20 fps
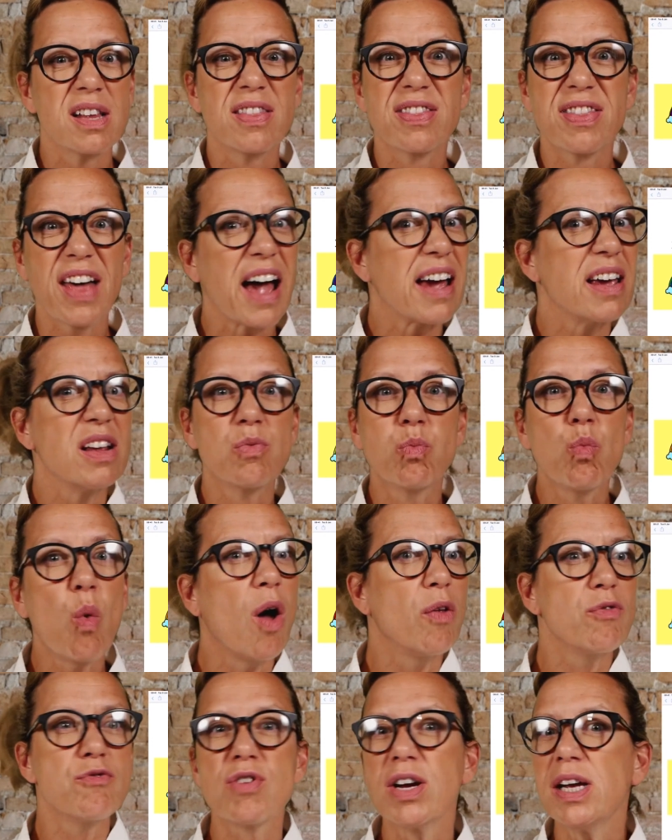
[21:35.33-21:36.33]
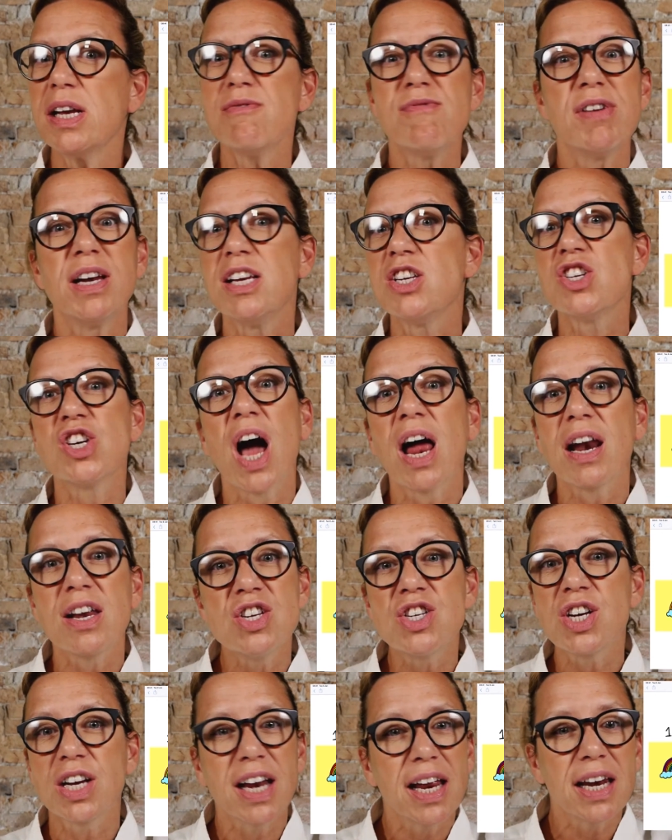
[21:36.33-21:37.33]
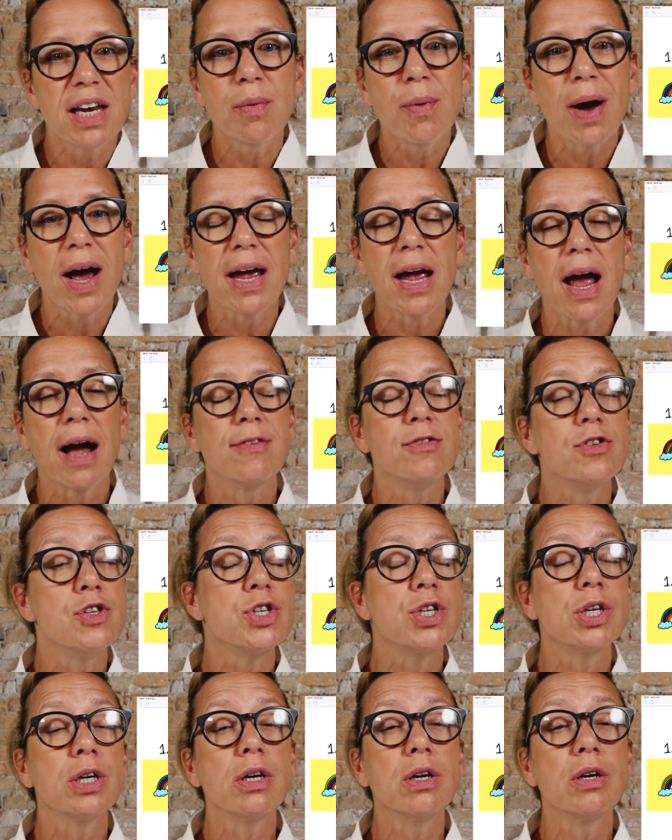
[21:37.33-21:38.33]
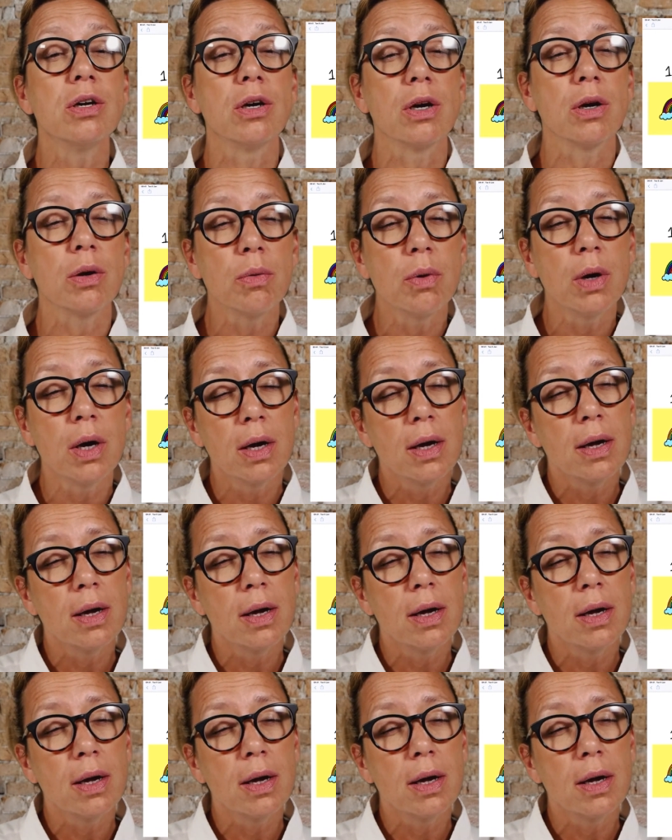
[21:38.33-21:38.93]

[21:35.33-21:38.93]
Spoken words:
that is, 1, really, really challenging anyway, and 2,